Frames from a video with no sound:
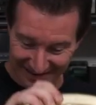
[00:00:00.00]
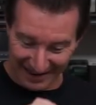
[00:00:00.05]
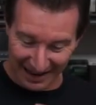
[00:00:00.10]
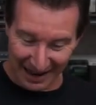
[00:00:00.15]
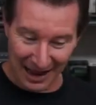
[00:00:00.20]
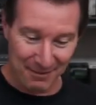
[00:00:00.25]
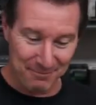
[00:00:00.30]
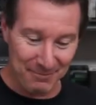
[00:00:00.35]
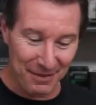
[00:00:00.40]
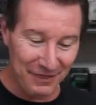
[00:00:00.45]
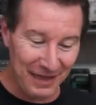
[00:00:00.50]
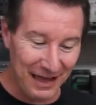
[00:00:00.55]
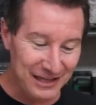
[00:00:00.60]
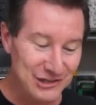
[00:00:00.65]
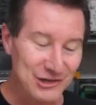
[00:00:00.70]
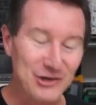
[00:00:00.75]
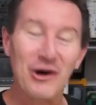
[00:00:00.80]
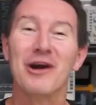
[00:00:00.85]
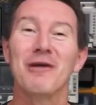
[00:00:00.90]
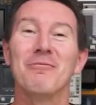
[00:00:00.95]
Um,
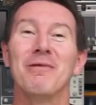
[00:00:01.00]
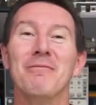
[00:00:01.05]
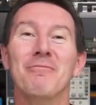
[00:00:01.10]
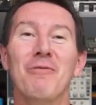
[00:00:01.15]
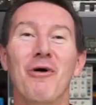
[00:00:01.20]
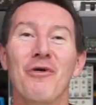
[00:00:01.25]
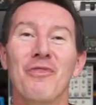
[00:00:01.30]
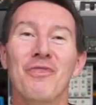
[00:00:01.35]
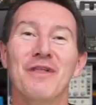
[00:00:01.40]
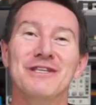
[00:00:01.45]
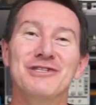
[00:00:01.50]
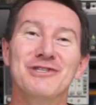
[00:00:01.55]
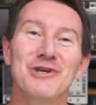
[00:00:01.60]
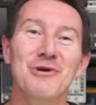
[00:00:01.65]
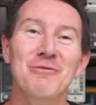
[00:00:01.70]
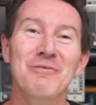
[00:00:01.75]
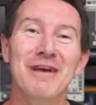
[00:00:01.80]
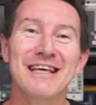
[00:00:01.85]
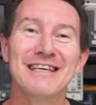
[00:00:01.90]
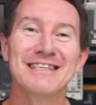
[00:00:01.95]
that's got to be more than a
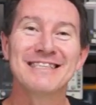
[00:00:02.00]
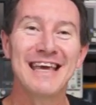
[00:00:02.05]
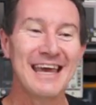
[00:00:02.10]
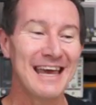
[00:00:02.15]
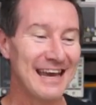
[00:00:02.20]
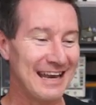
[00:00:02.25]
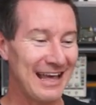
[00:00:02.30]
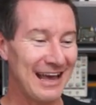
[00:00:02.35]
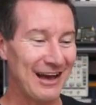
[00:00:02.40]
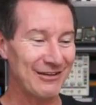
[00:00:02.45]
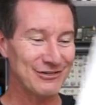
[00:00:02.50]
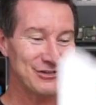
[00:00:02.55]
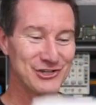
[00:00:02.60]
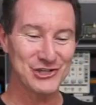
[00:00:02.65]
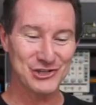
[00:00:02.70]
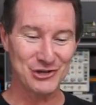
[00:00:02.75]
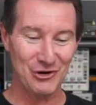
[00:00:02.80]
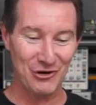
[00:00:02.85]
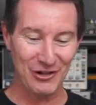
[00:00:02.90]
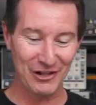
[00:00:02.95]
two-minute teardown,
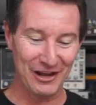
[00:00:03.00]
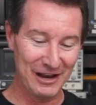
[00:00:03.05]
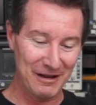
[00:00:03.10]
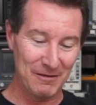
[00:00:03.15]
surely.